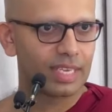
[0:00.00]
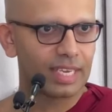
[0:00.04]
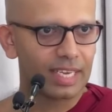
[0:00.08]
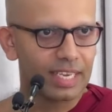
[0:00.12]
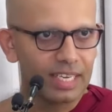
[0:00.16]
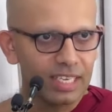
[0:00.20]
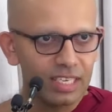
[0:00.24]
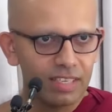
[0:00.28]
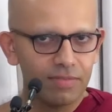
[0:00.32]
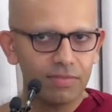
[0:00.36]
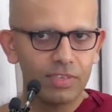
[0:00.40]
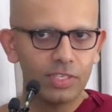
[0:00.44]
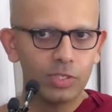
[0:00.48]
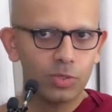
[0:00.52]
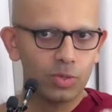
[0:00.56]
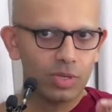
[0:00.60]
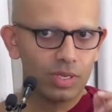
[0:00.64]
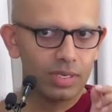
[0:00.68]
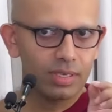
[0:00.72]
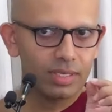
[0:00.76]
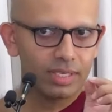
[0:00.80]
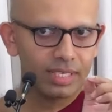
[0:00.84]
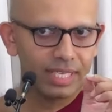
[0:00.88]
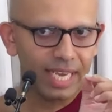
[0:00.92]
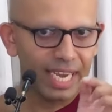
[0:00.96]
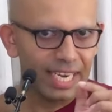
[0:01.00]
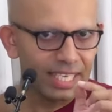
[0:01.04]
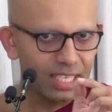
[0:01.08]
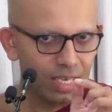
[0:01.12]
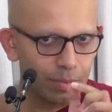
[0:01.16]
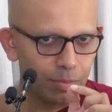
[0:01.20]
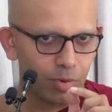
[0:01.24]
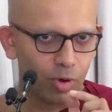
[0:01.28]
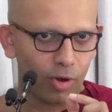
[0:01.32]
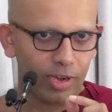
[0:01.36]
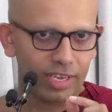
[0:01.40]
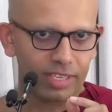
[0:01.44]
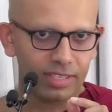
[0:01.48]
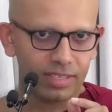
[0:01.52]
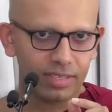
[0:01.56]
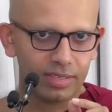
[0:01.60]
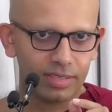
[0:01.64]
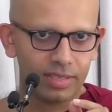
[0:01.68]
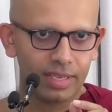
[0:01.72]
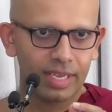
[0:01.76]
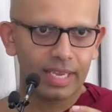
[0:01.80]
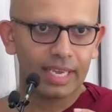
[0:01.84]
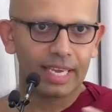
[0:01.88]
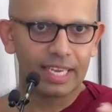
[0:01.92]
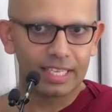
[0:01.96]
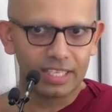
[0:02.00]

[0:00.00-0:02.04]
Individual data points,